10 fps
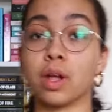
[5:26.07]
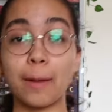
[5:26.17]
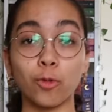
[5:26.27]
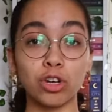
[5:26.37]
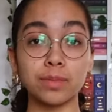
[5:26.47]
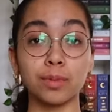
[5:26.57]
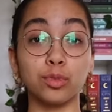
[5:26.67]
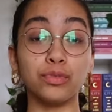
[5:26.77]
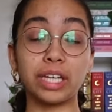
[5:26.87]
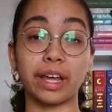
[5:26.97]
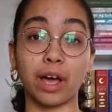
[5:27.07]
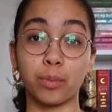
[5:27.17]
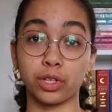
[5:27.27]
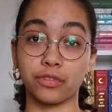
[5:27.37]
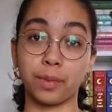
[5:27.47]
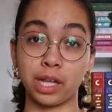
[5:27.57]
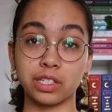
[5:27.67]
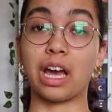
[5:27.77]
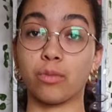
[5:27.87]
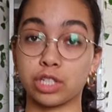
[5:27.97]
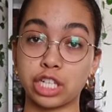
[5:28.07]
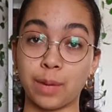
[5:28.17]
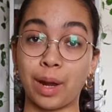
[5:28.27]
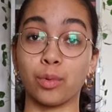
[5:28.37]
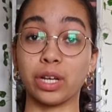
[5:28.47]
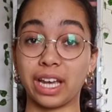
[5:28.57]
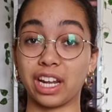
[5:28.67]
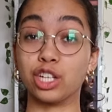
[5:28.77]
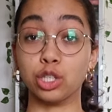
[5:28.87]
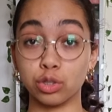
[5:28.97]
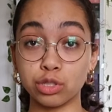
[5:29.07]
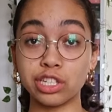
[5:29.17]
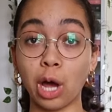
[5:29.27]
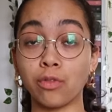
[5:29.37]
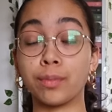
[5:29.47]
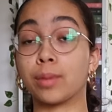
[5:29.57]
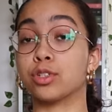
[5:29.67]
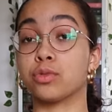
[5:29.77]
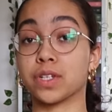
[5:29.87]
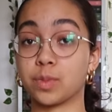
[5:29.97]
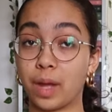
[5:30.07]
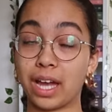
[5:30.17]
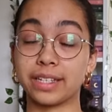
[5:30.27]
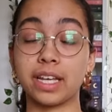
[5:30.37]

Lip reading: I'm going to be moving in a couple of months, at which time I will get a new shelf and be able to expand.